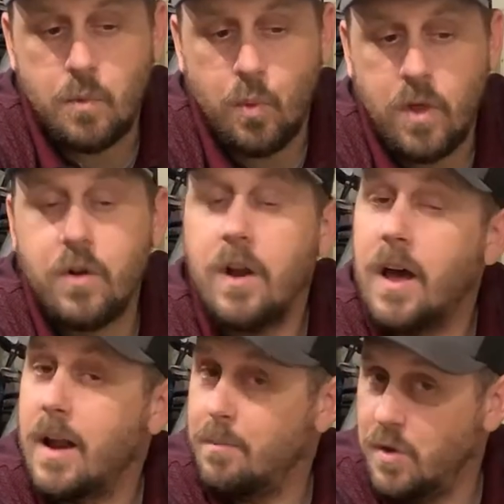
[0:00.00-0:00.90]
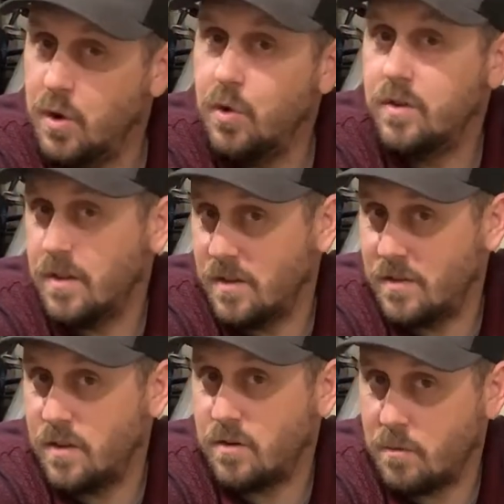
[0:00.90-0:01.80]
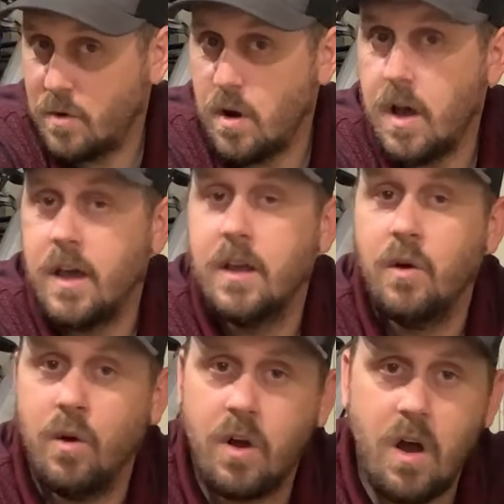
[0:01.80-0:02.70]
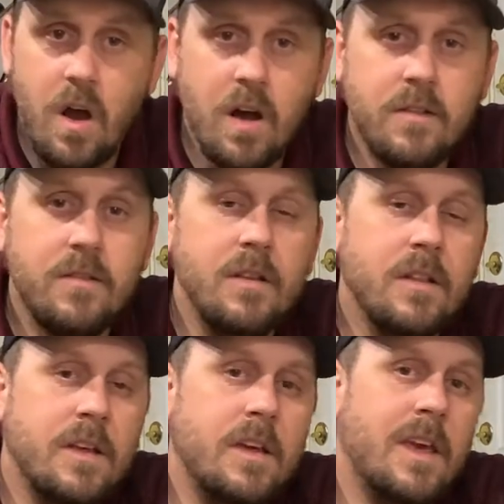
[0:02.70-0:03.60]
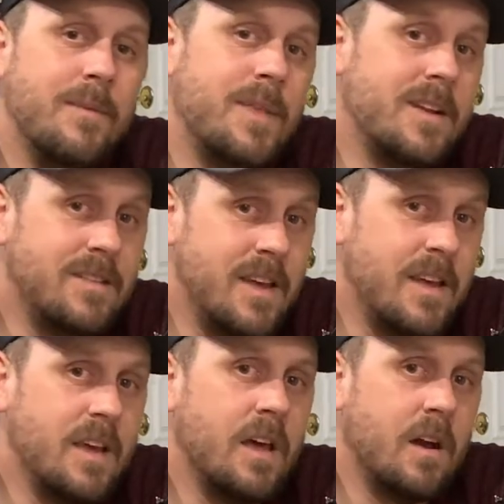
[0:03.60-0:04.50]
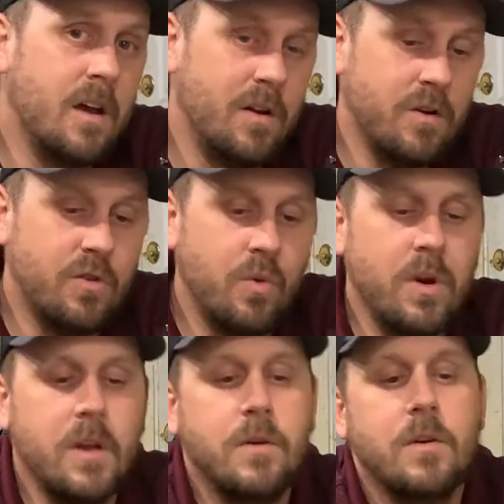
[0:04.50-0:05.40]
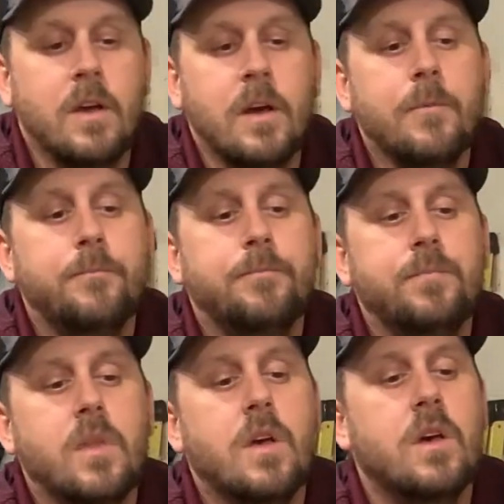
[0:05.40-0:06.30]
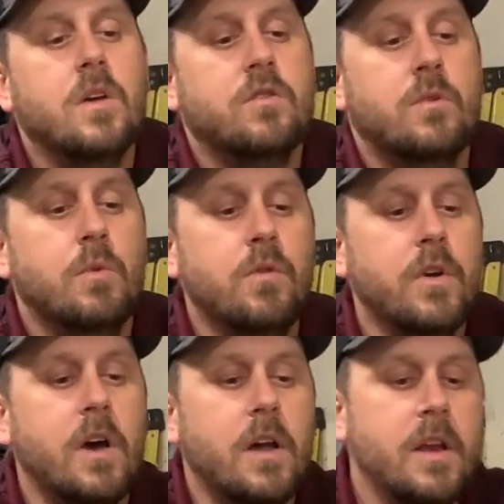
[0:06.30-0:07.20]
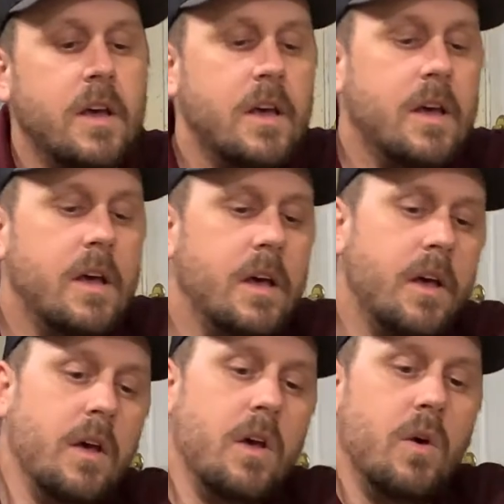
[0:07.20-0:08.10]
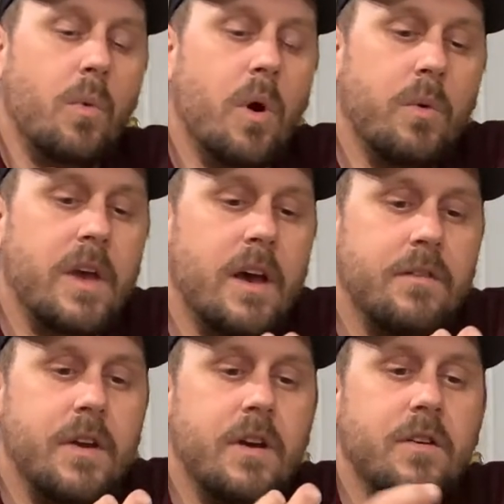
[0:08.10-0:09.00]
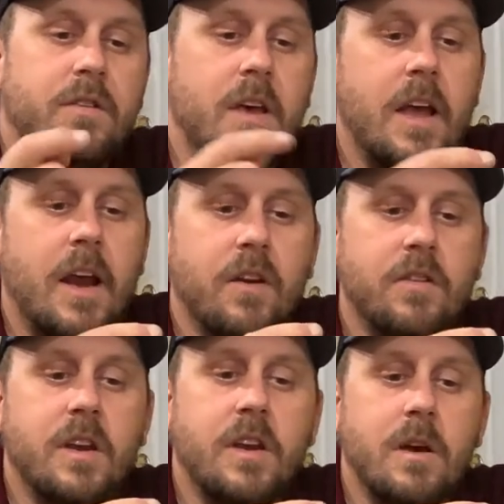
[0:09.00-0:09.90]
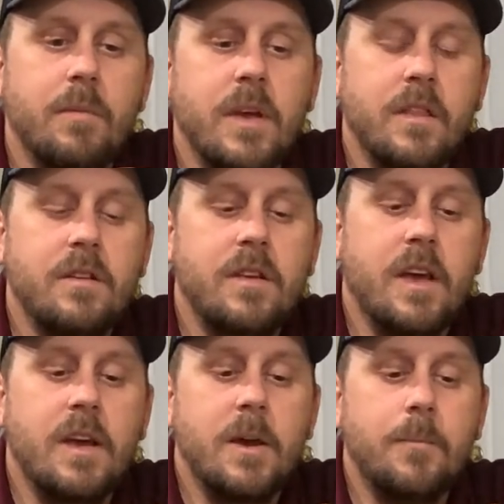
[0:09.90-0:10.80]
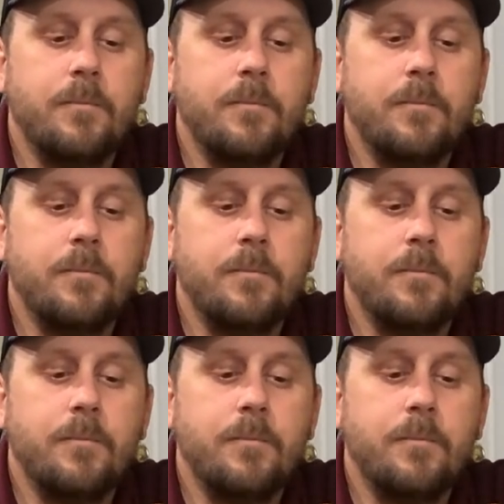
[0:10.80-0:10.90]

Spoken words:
whether or not I'm using the system or not. It'll constantly keep that tank at 120. Okay. So moving on, what we have here is air is going to come in the tank.